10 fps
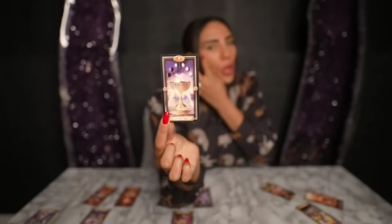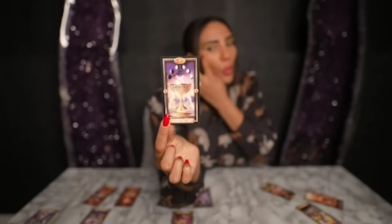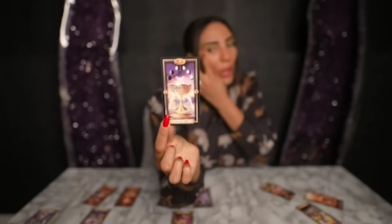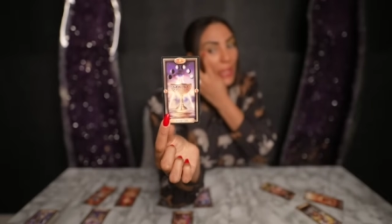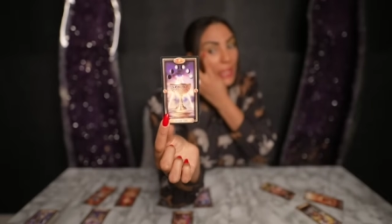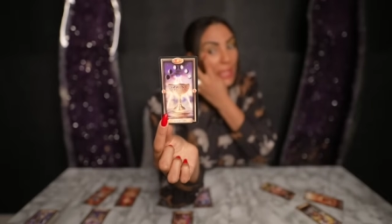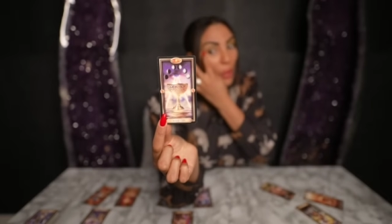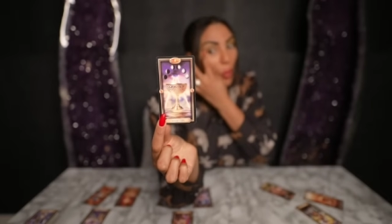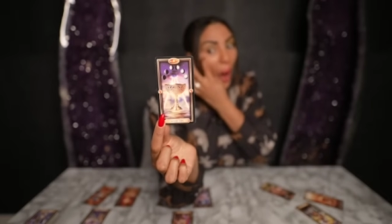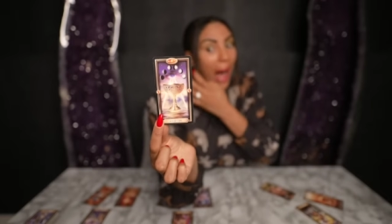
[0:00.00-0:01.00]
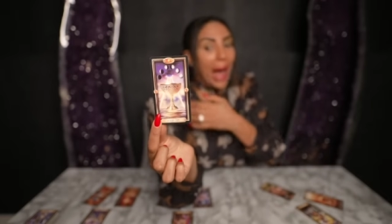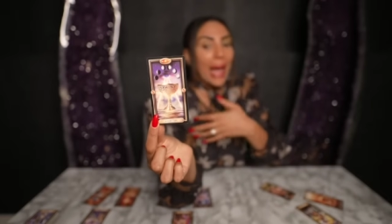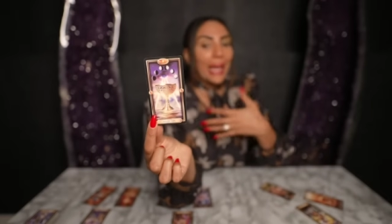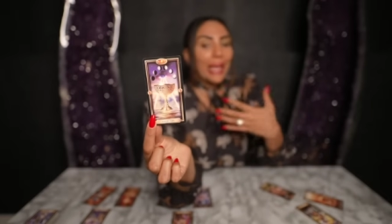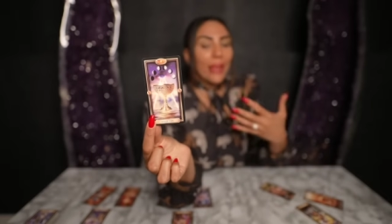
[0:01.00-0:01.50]
We're going to see
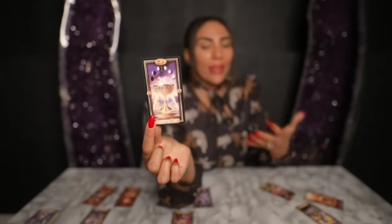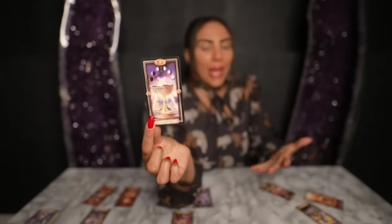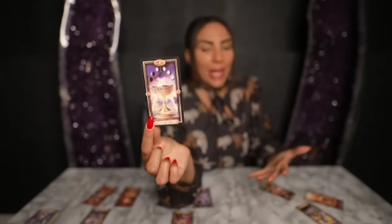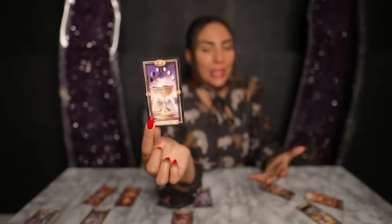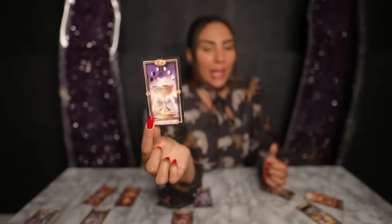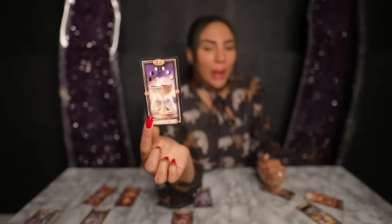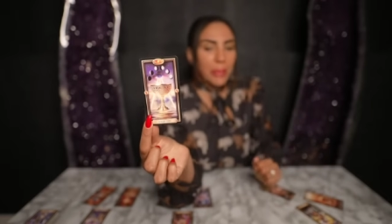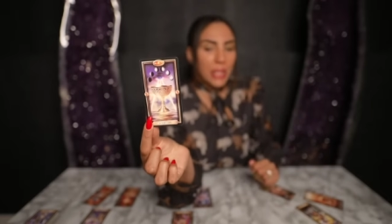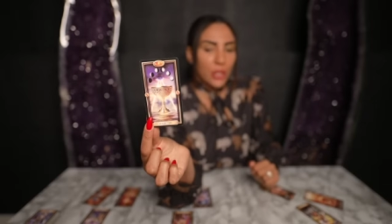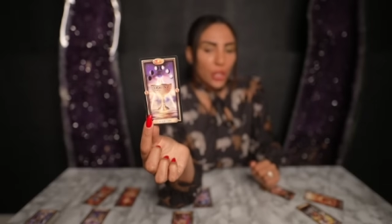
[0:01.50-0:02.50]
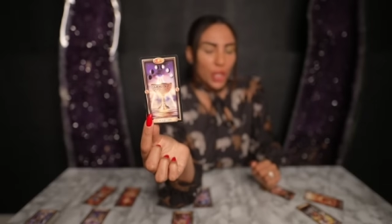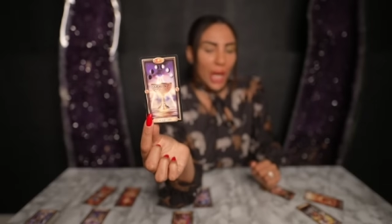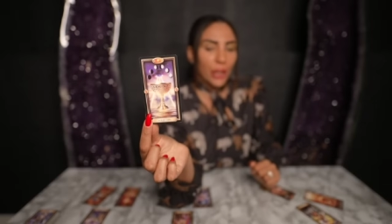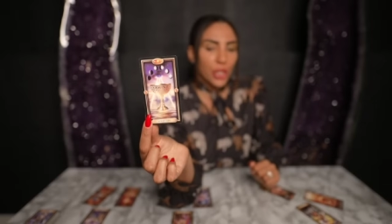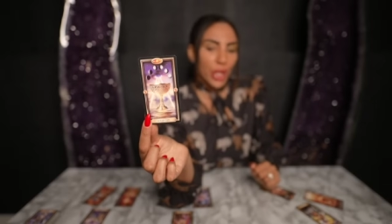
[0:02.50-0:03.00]
why the Ace of Cups is your
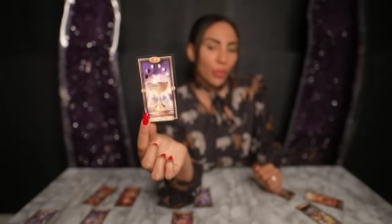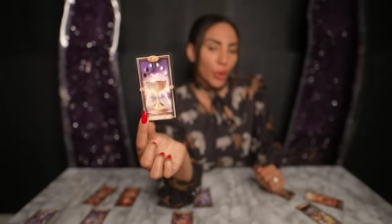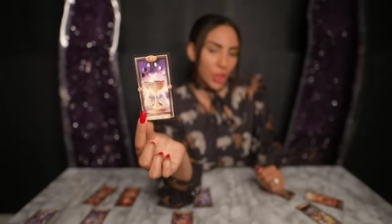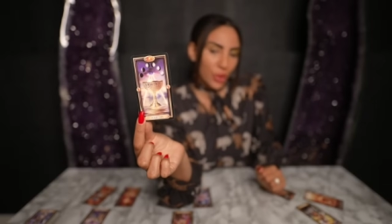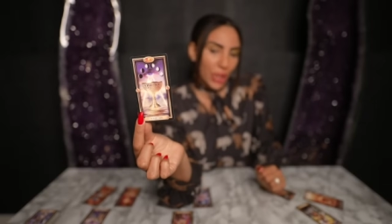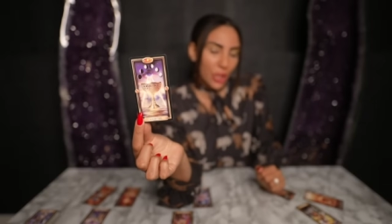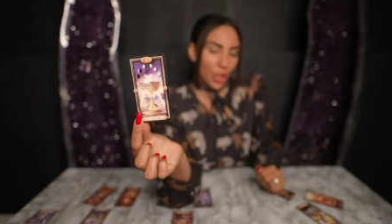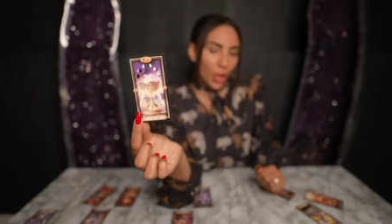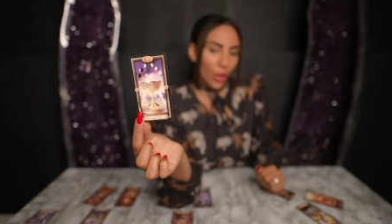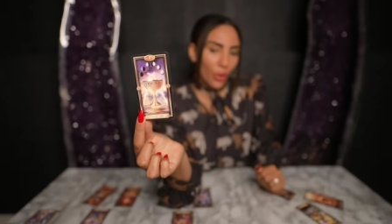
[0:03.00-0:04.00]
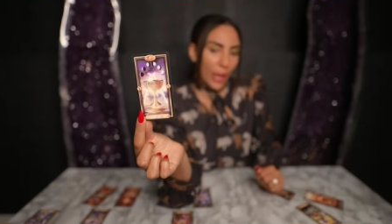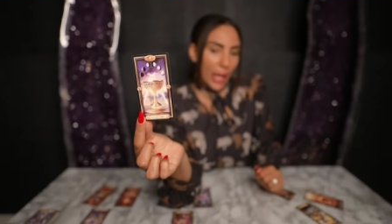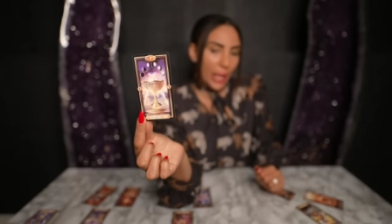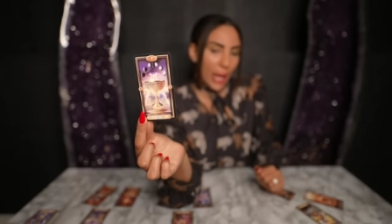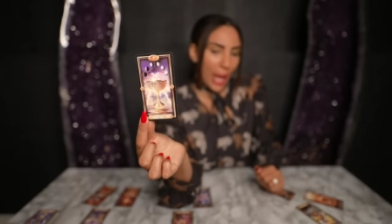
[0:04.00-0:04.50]
challenge and what you need to know
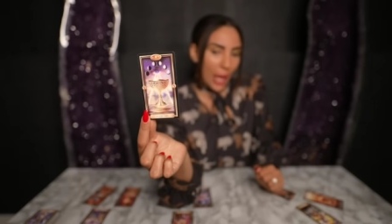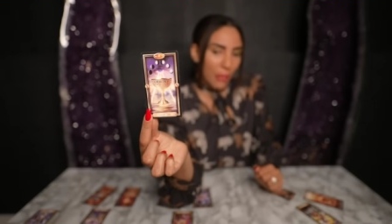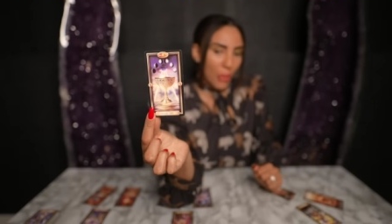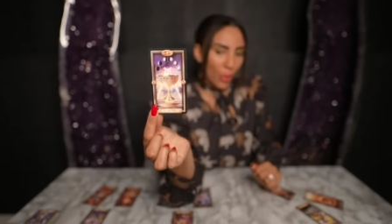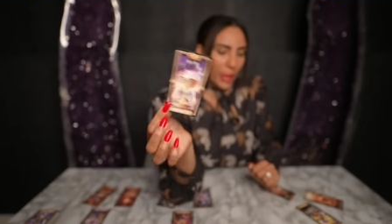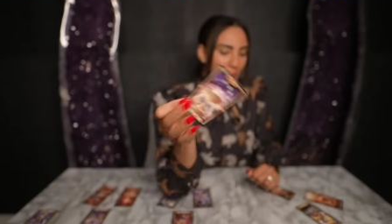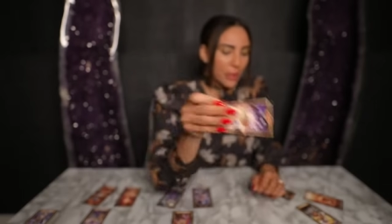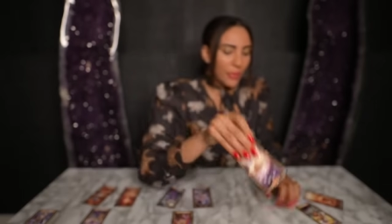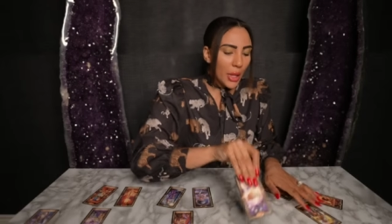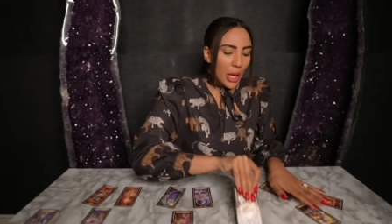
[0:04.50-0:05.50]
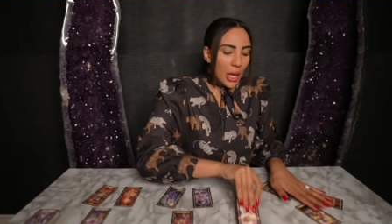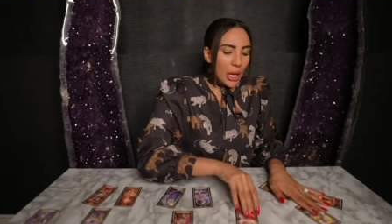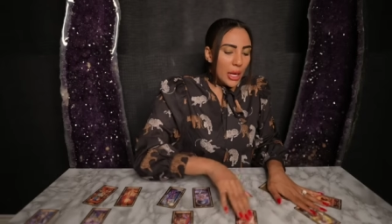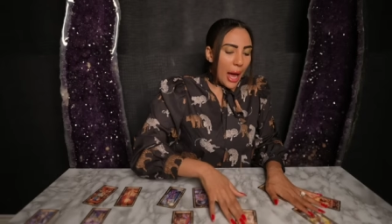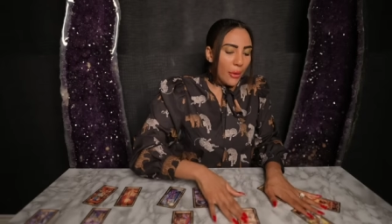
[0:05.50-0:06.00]
in a moment.
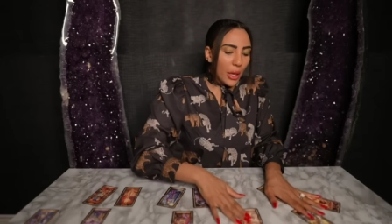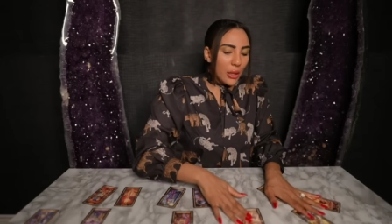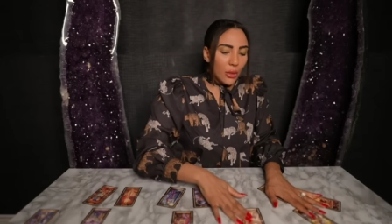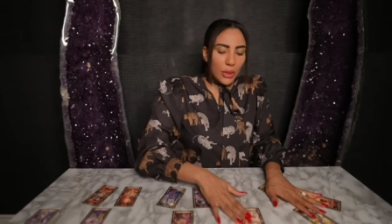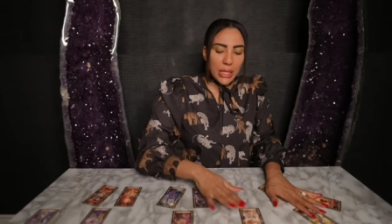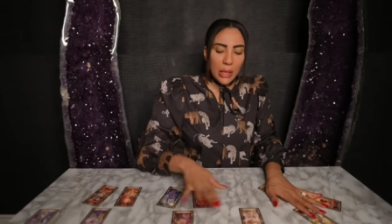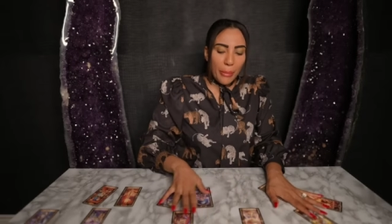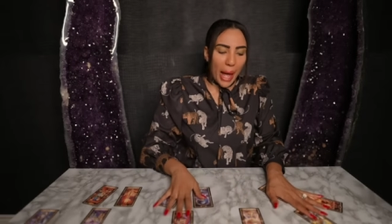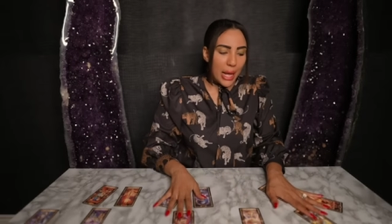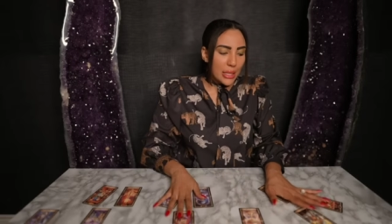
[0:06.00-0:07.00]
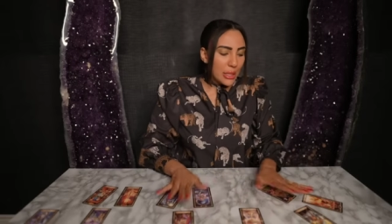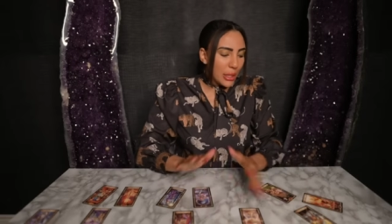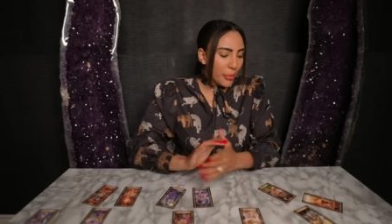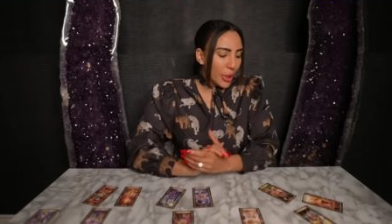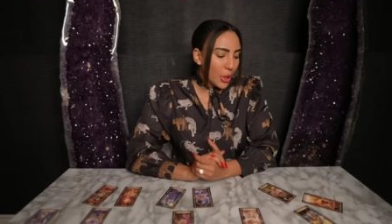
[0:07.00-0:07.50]
Now, in the recent past,
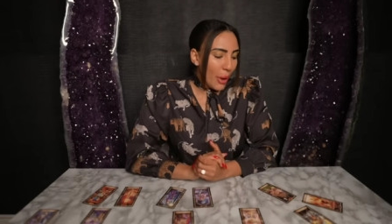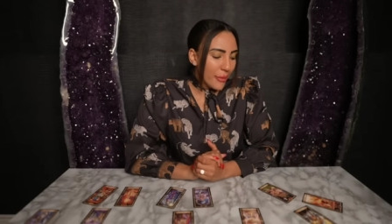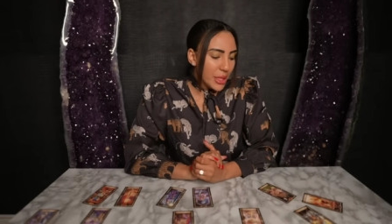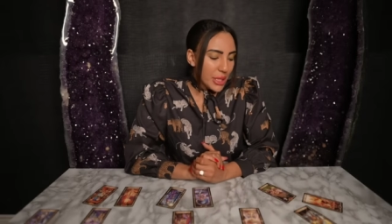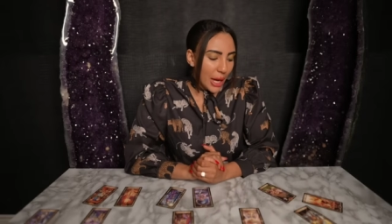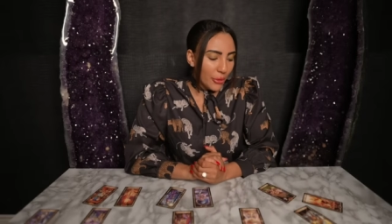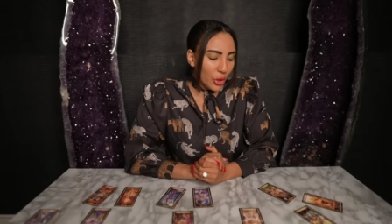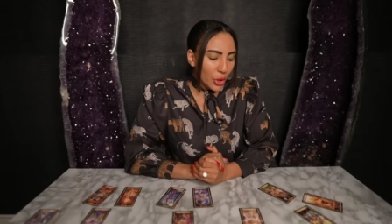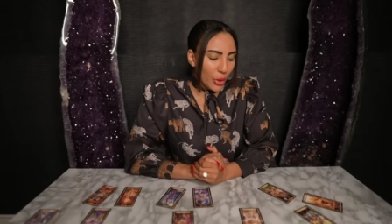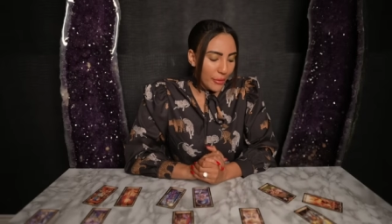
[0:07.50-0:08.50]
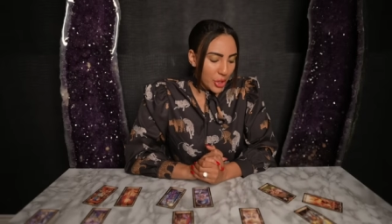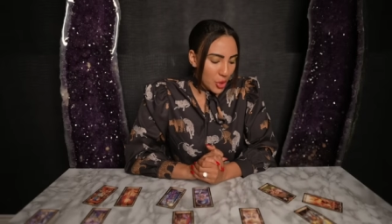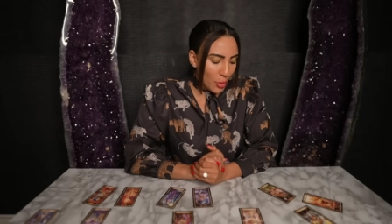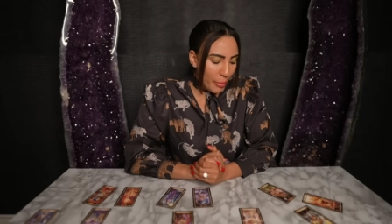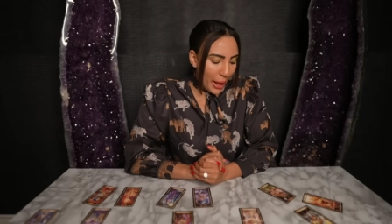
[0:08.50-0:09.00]
Libra, you have the Devil, you have the
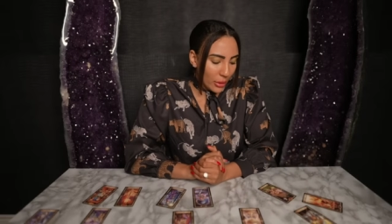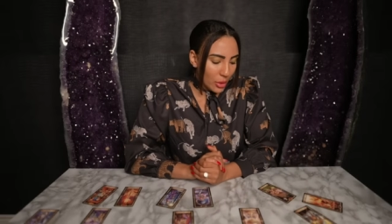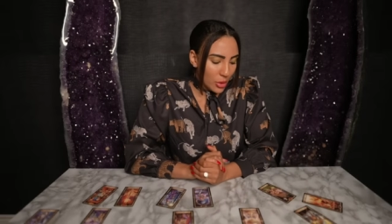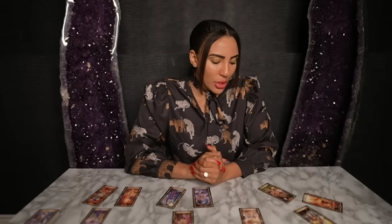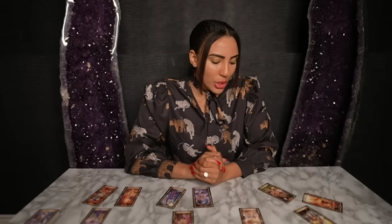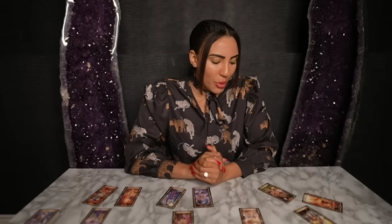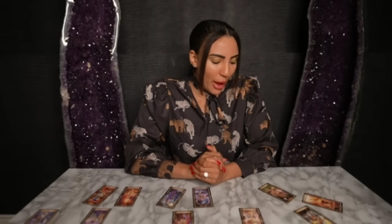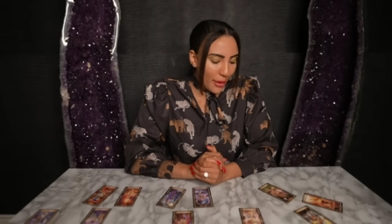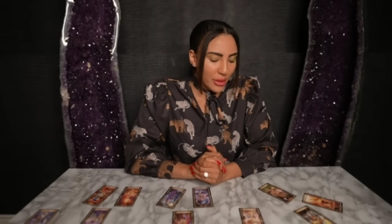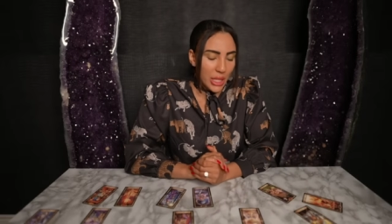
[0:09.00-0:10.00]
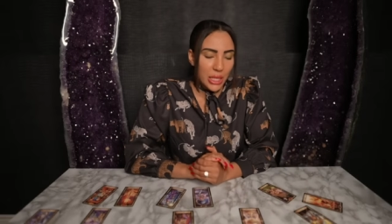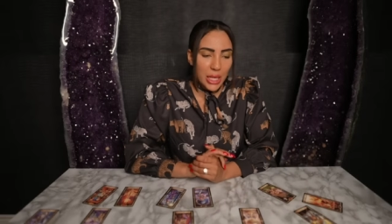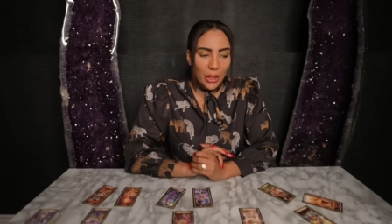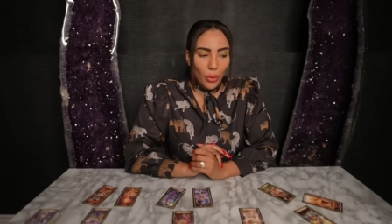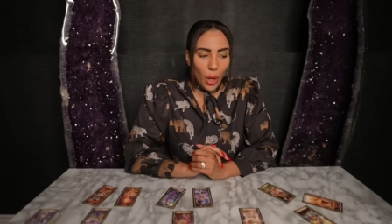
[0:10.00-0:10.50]
Two of Pentacles, and you have the
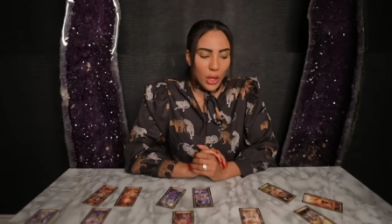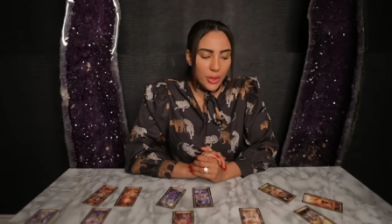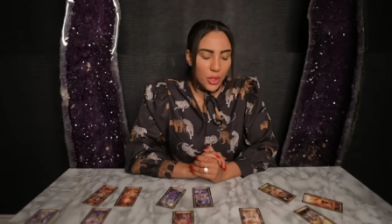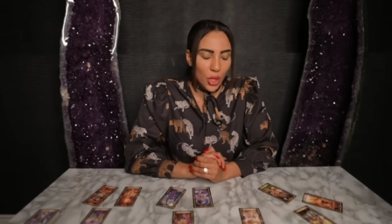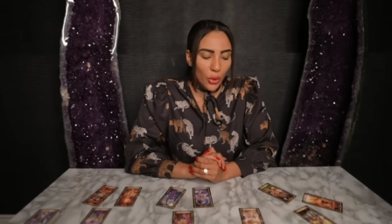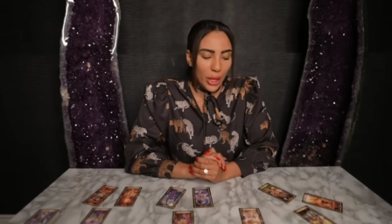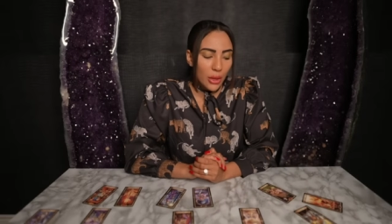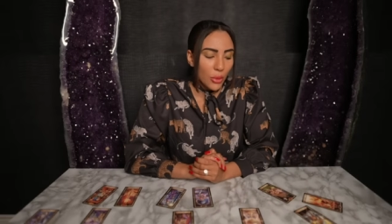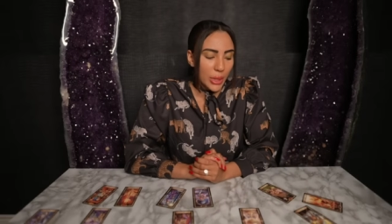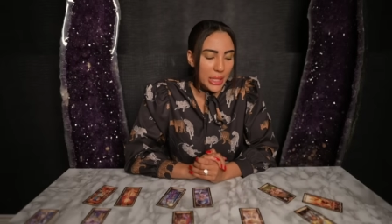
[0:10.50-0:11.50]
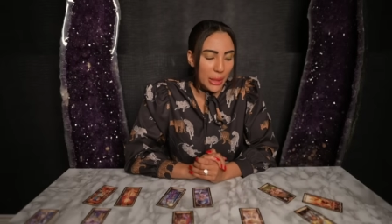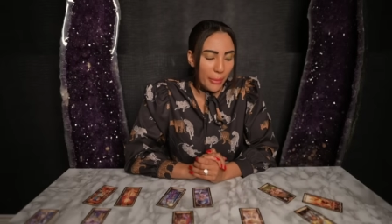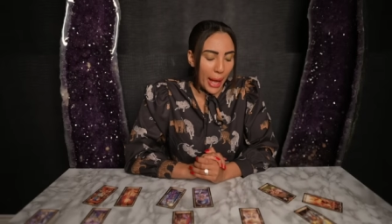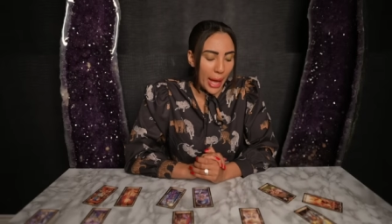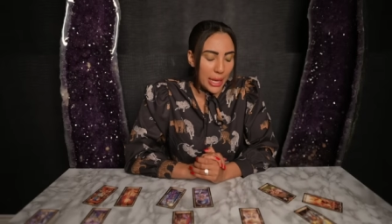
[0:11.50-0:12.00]
Ten of Wands. So in the
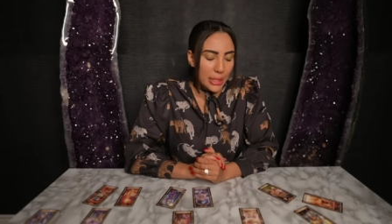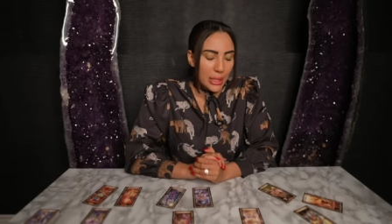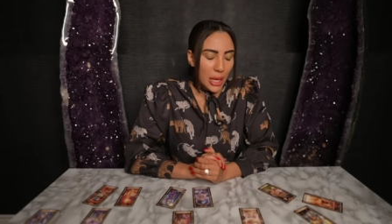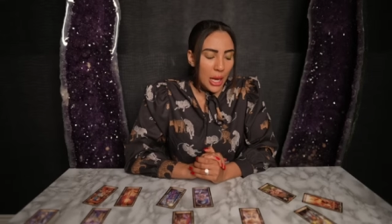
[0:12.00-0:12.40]
recent past,